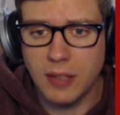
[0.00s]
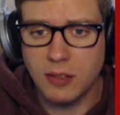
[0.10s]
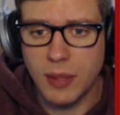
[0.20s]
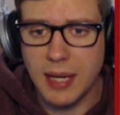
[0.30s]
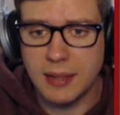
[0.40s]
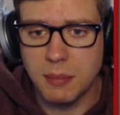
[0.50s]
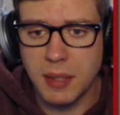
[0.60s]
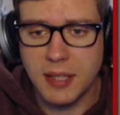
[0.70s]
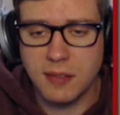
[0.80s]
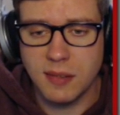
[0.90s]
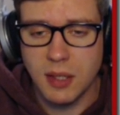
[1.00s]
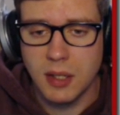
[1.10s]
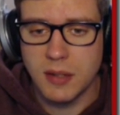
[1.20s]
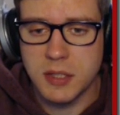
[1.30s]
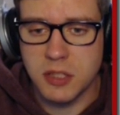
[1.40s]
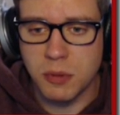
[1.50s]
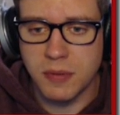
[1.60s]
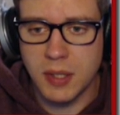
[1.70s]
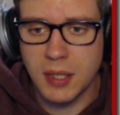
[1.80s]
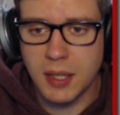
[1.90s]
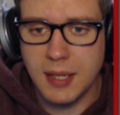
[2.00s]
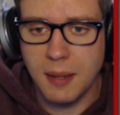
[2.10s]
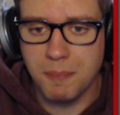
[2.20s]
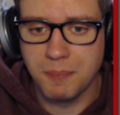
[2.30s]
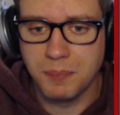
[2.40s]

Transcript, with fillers: so we got the monies. Let's just move on. Yep,